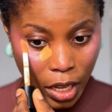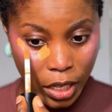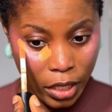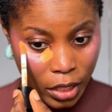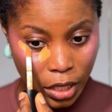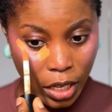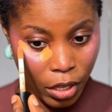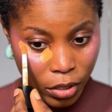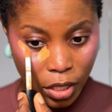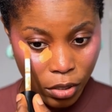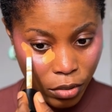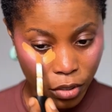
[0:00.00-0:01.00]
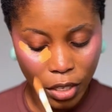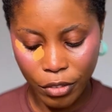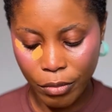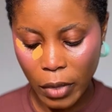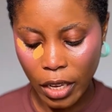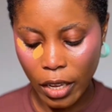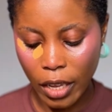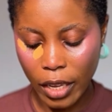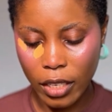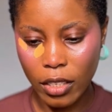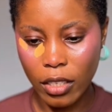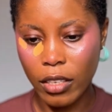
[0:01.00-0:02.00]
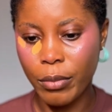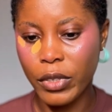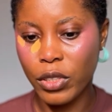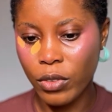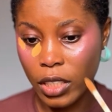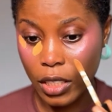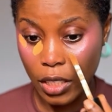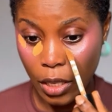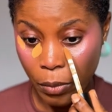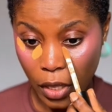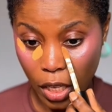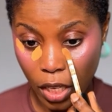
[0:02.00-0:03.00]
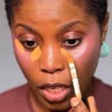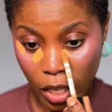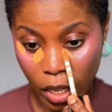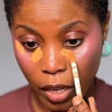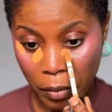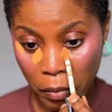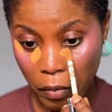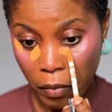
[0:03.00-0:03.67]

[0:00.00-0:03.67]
and the outer corner of my eye. We're doing the same thing here.